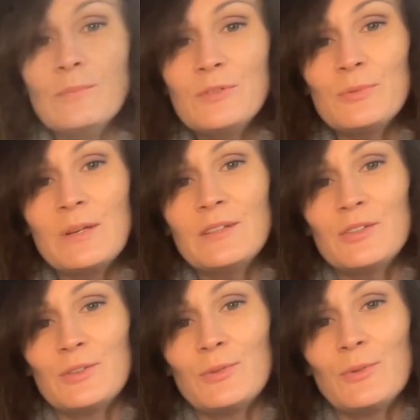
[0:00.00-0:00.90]
to week
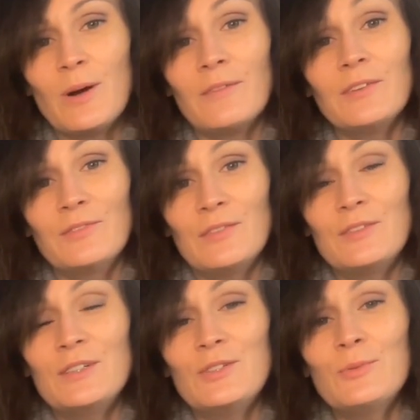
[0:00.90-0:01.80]
2 of the
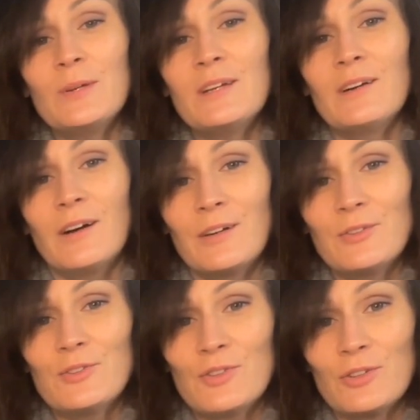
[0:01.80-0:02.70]
52-week art
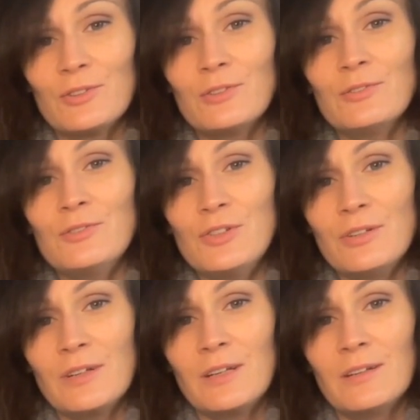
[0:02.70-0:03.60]
journal
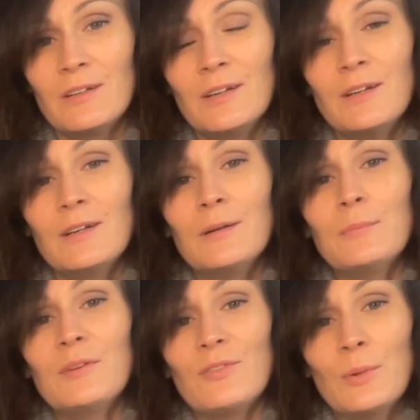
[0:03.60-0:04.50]
journey.
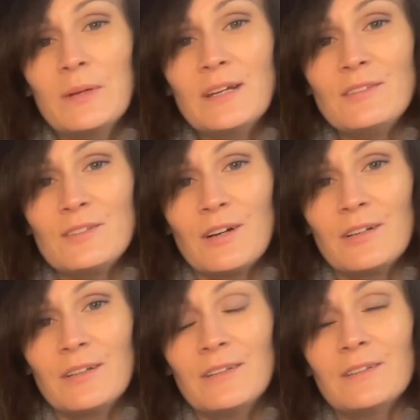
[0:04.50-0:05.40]
Before we get
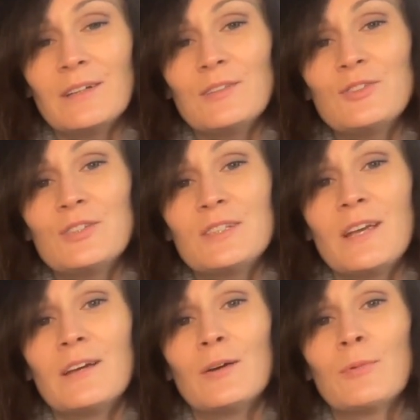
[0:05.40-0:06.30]
started, let's just
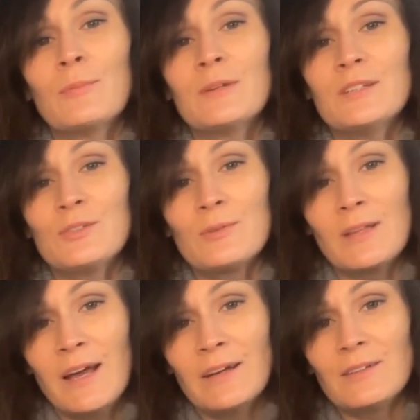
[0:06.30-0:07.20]
take a moment to
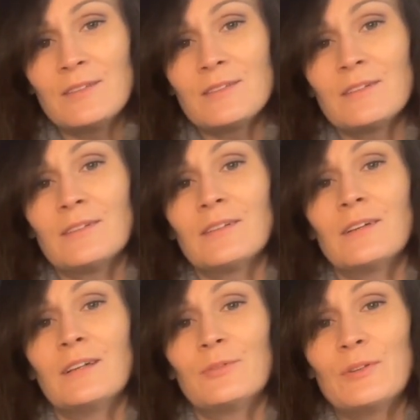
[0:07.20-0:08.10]
relax
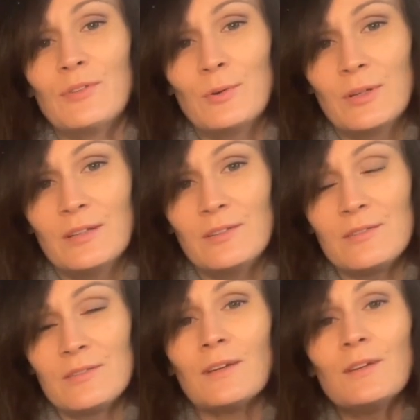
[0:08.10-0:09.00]
and refocus.
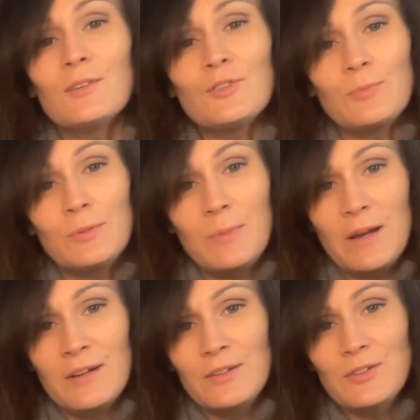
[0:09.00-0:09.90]
So
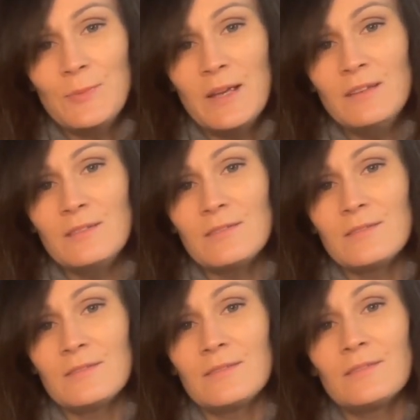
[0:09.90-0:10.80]
prepare your space,
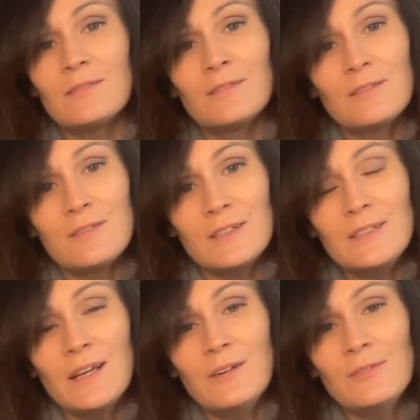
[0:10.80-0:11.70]
sit
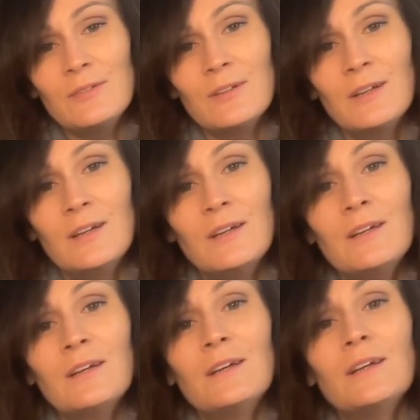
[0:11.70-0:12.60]
down,
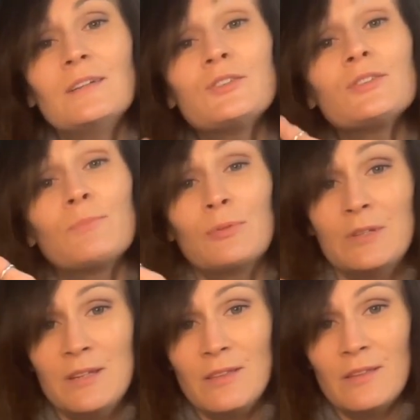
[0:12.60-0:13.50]
and just breathe.